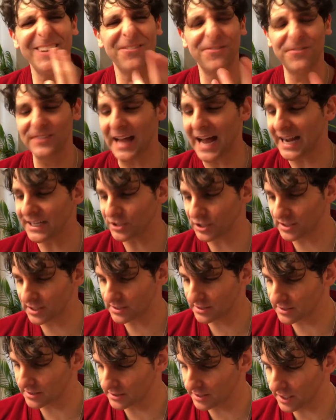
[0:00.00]
flashed
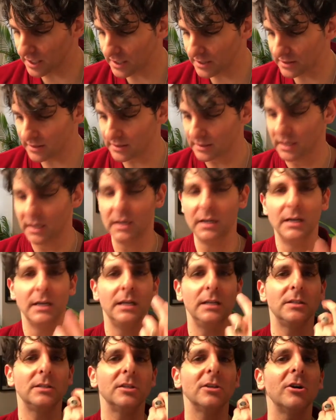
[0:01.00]
his teeth.
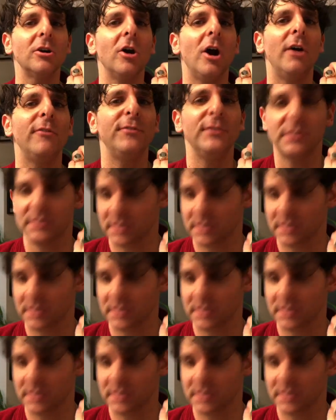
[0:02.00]
He took off his